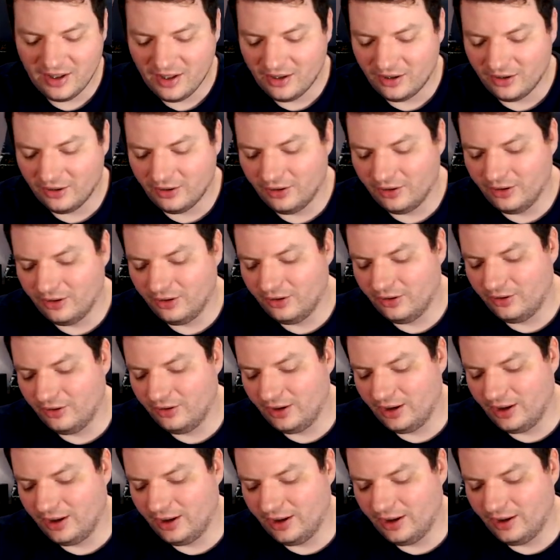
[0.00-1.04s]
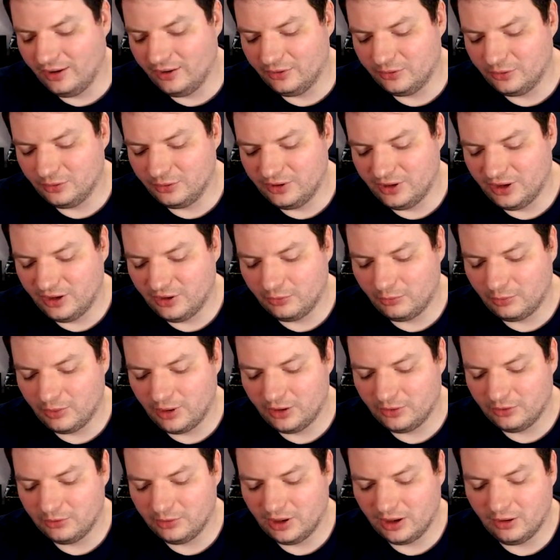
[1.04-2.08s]
and today we are
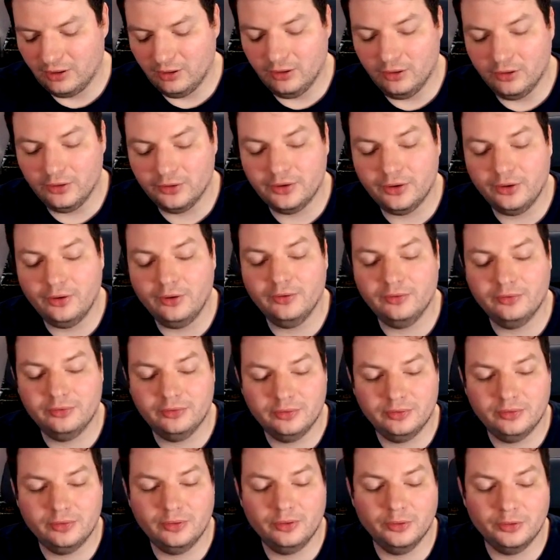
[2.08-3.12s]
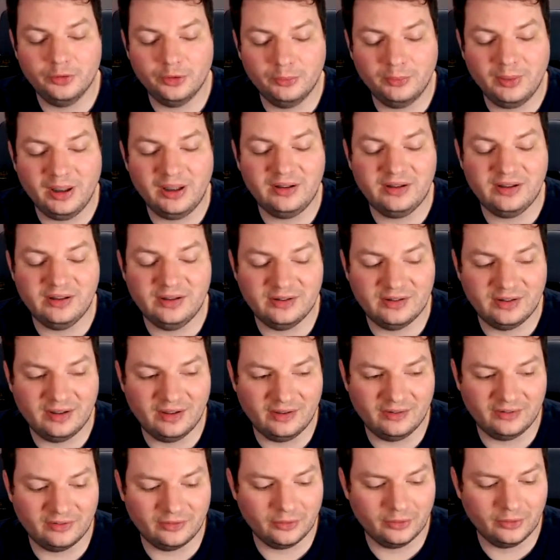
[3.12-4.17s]
doing a lot of automated
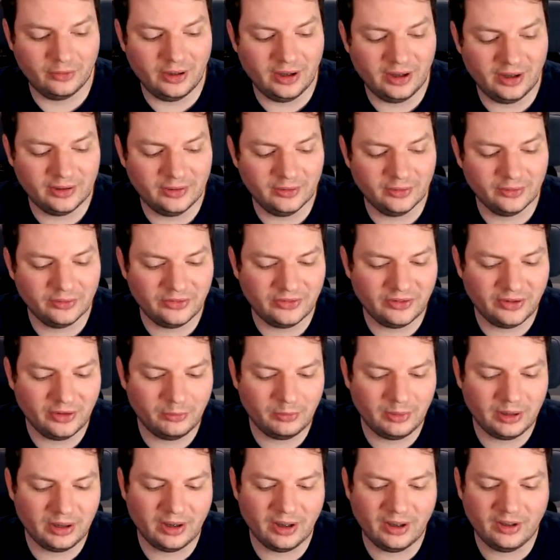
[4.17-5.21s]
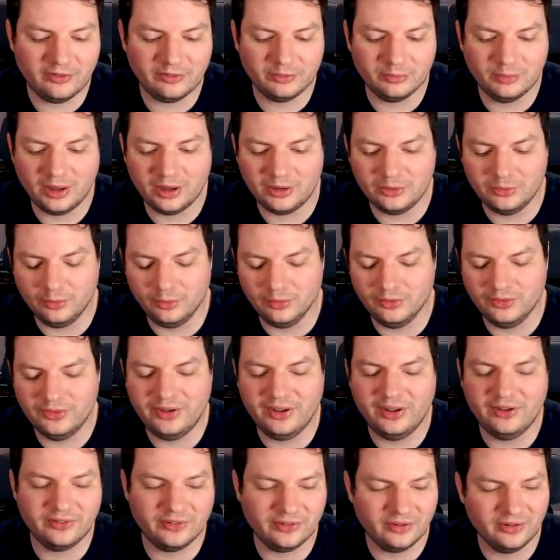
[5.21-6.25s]
tests. So I don't say we have manual
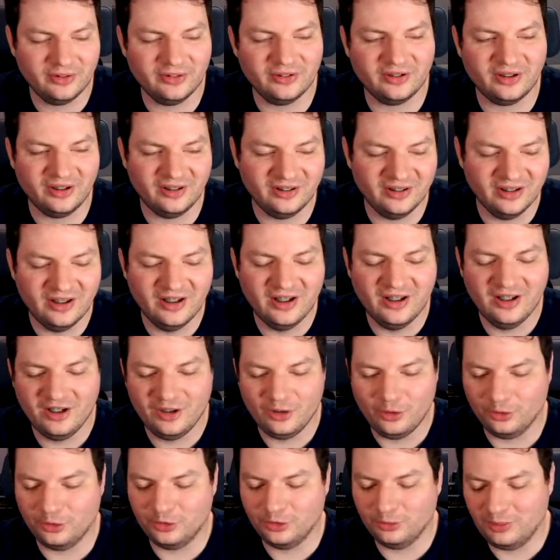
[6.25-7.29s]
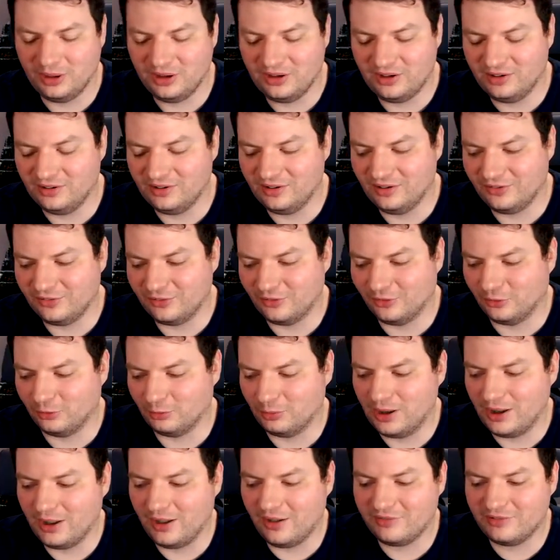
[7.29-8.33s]
testers and automated testers. We
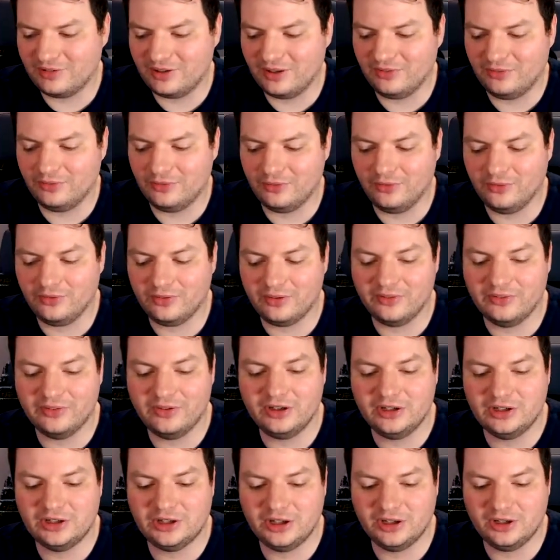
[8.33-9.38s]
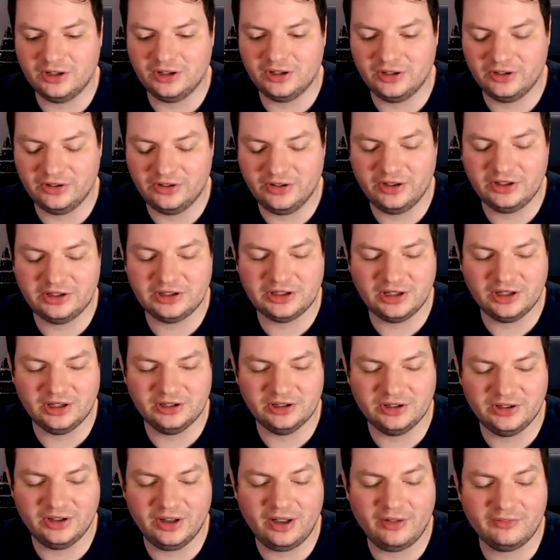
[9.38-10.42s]
have testers, and
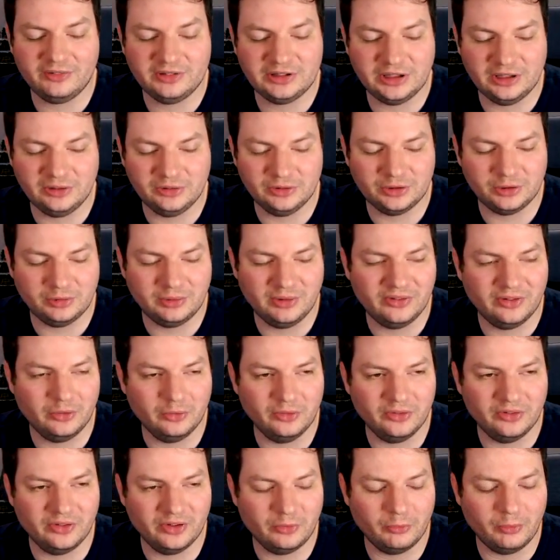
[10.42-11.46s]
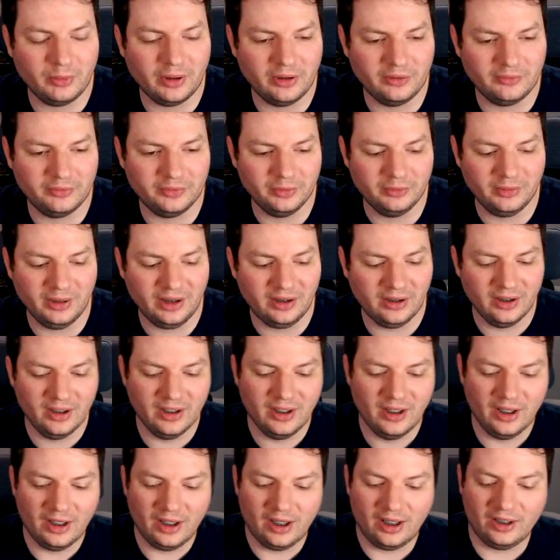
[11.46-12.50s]
they have changed their way of doing.
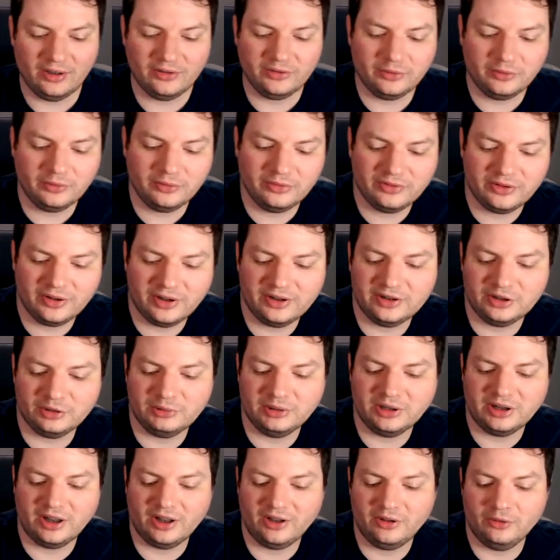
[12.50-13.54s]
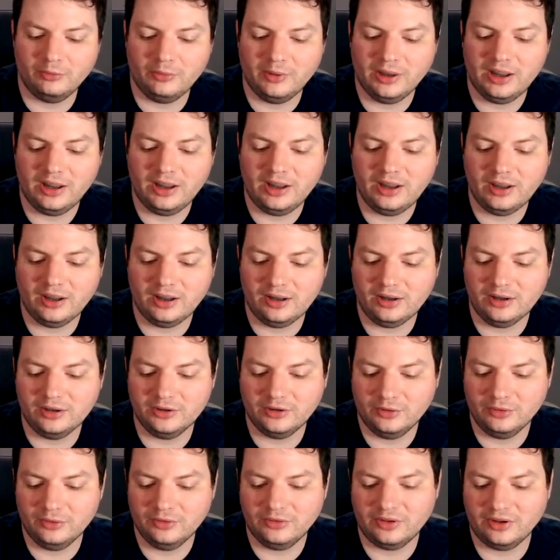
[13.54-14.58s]
As you said, Erica, we are
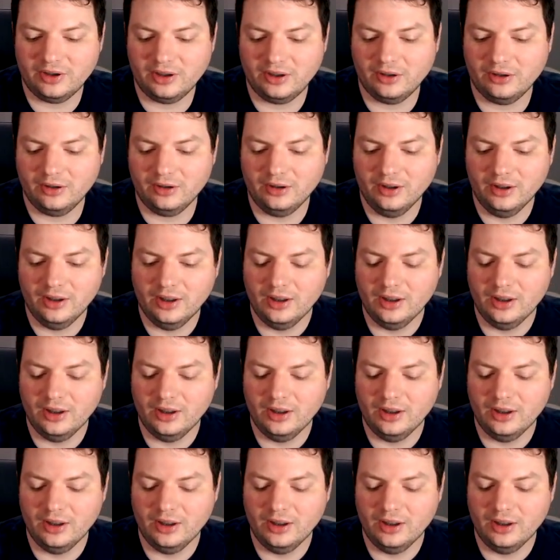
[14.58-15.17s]
using